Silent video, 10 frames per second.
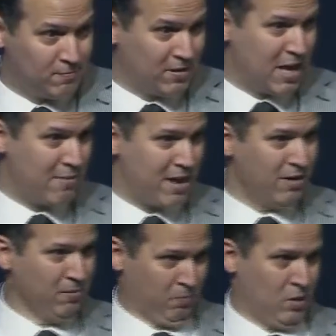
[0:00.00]
Amen.
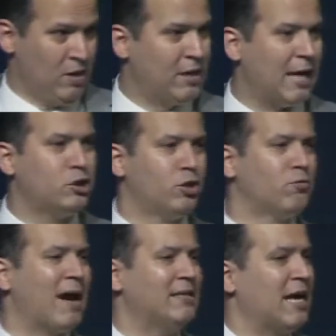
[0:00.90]
Can't you
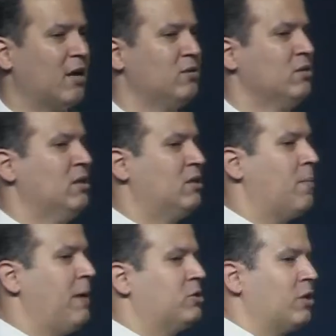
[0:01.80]
write down the
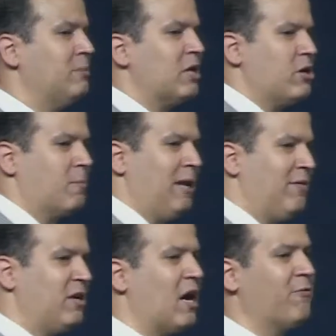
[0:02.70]
big dreams that you're
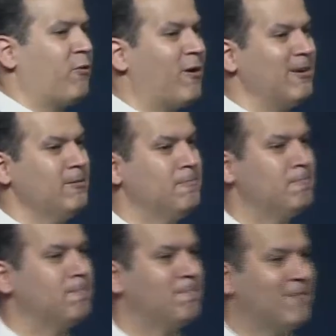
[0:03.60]
believing God for?
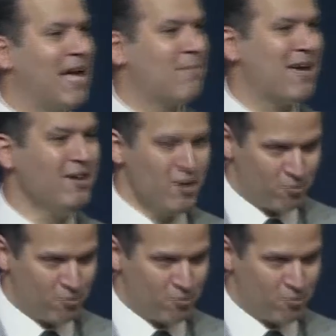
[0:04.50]
Amen.